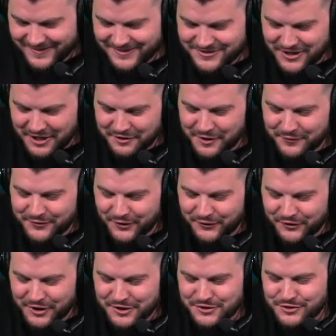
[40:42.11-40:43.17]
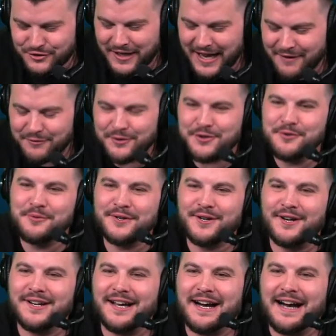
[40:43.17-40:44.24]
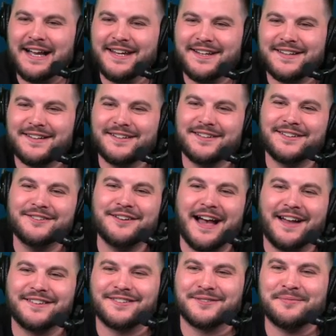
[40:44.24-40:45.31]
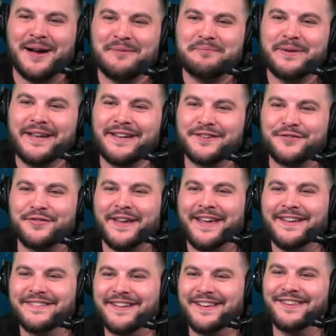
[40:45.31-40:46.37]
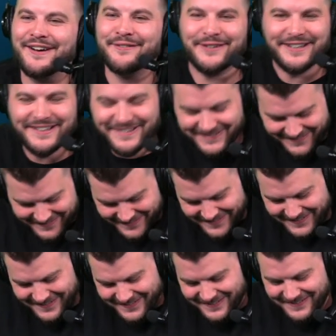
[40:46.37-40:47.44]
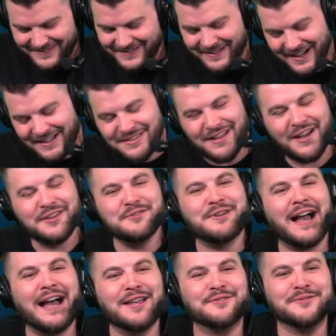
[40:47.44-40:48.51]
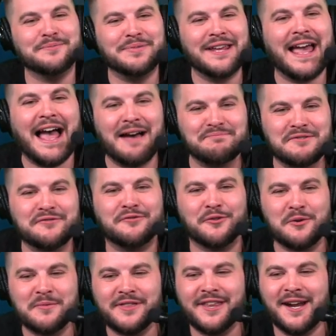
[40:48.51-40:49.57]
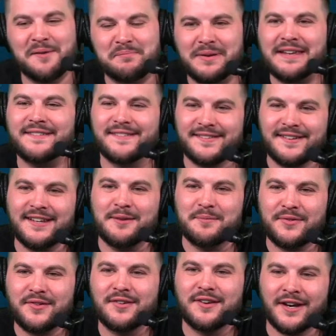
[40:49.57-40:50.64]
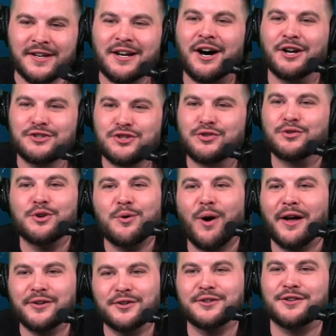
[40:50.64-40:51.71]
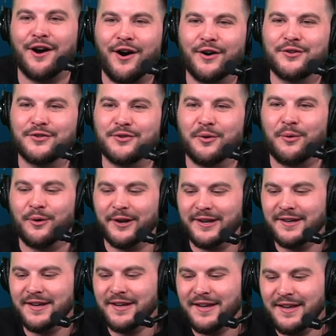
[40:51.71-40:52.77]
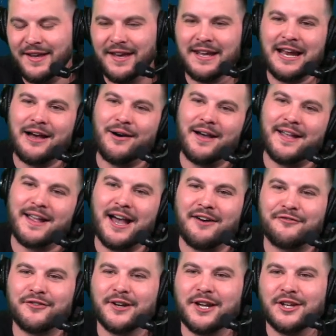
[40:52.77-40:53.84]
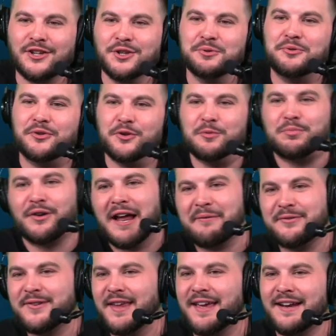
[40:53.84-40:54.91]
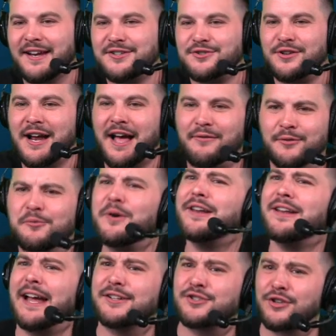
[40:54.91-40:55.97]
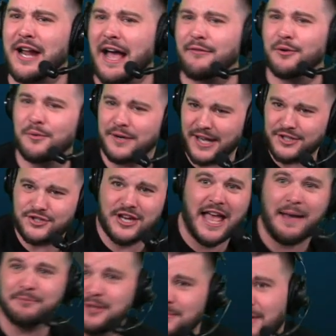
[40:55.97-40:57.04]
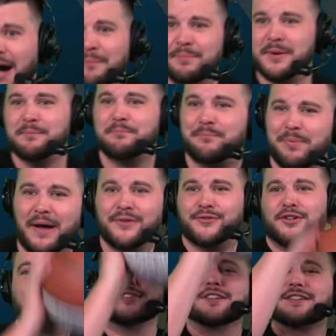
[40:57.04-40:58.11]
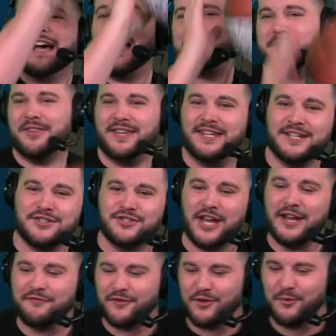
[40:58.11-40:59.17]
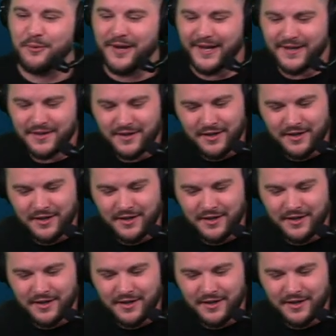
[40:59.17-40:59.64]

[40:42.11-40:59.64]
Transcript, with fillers: Jay Liv says, you didn't travel, you went on a hike? You guys are my biggest fans. I love it. I thought you guys would be happy for me that I beat Seeps. A, a true underdog story. And now I got freaking YouTube refs saying I traveled. When did I travel? When I jabbed him up and busted the top of the key J for the win?